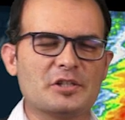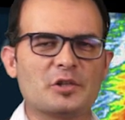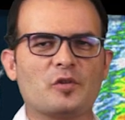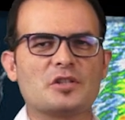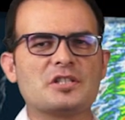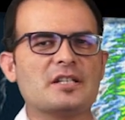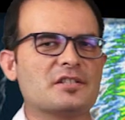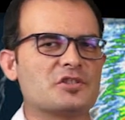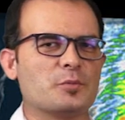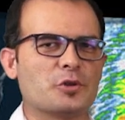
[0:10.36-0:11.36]
and you're watching
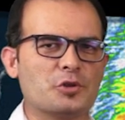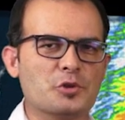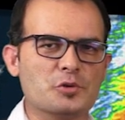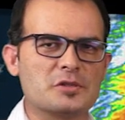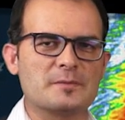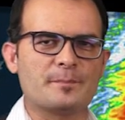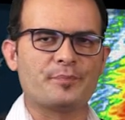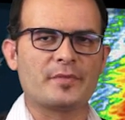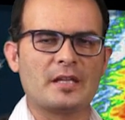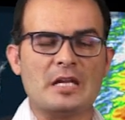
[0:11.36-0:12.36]
It's Tomorrow News.
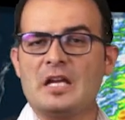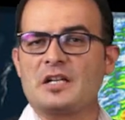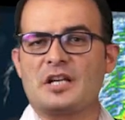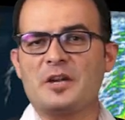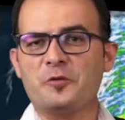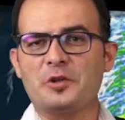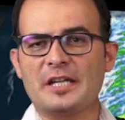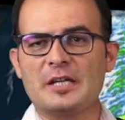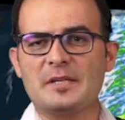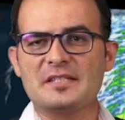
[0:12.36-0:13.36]
Typhoon
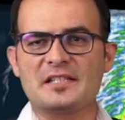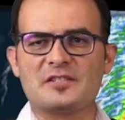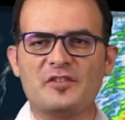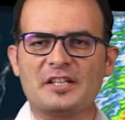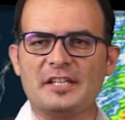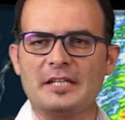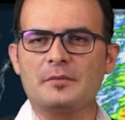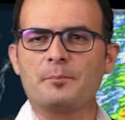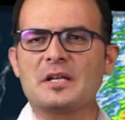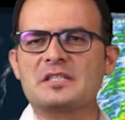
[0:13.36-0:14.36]
Hagibis is
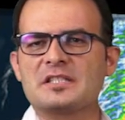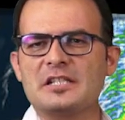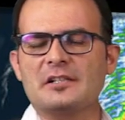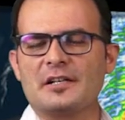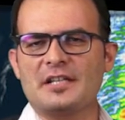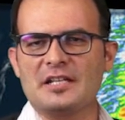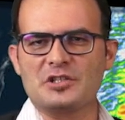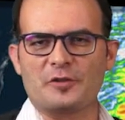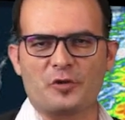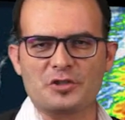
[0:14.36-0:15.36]
weakening but still a
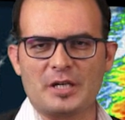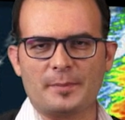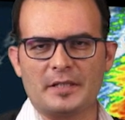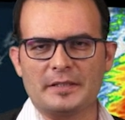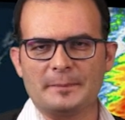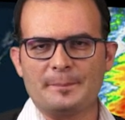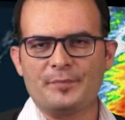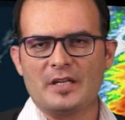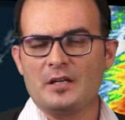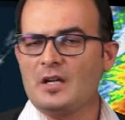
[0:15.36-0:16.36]
danger for Japan.
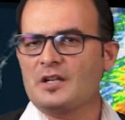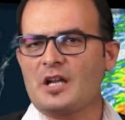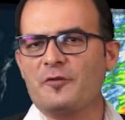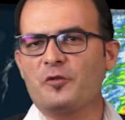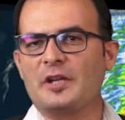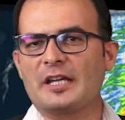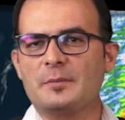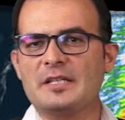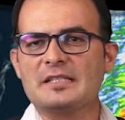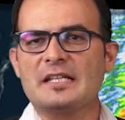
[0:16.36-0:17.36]
Typhoon
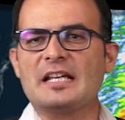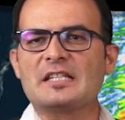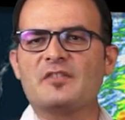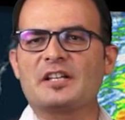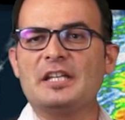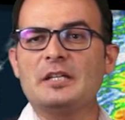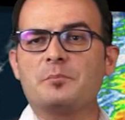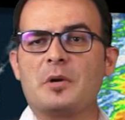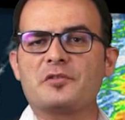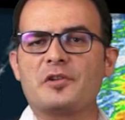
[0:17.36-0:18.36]
Hagibis is weakening
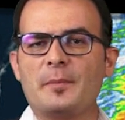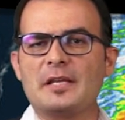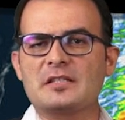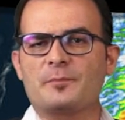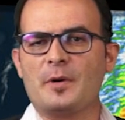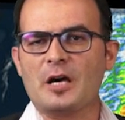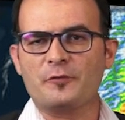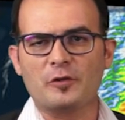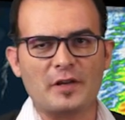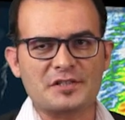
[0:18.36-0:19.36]
but remains a
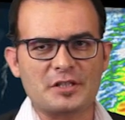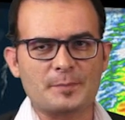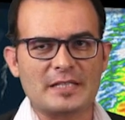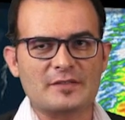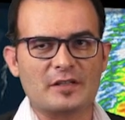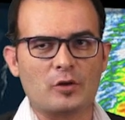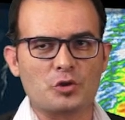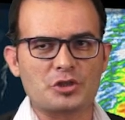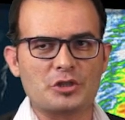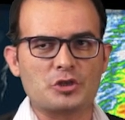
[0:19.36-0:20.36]
powerful Western Pacific
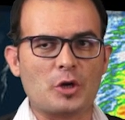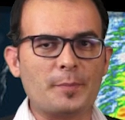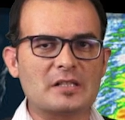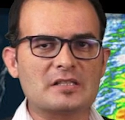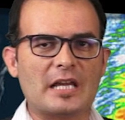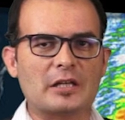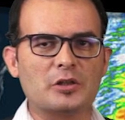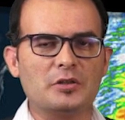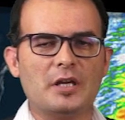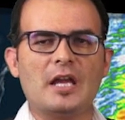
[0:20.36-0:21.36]
Ocean tropical
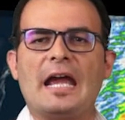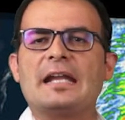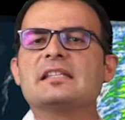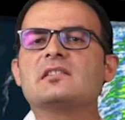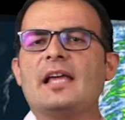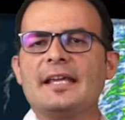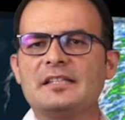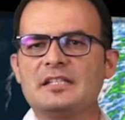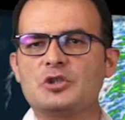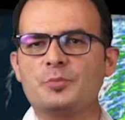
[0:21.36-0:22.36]
cyclone and is
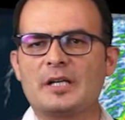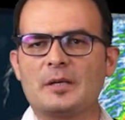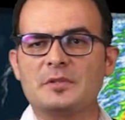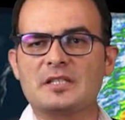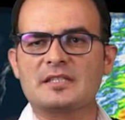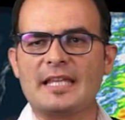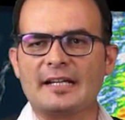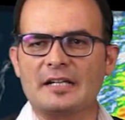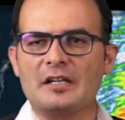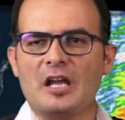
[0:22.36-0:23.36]
likely to become the
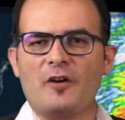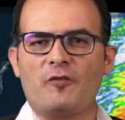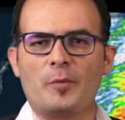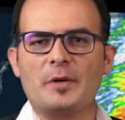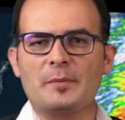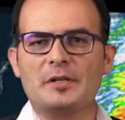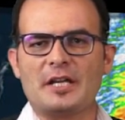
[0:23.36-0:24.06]
second formidable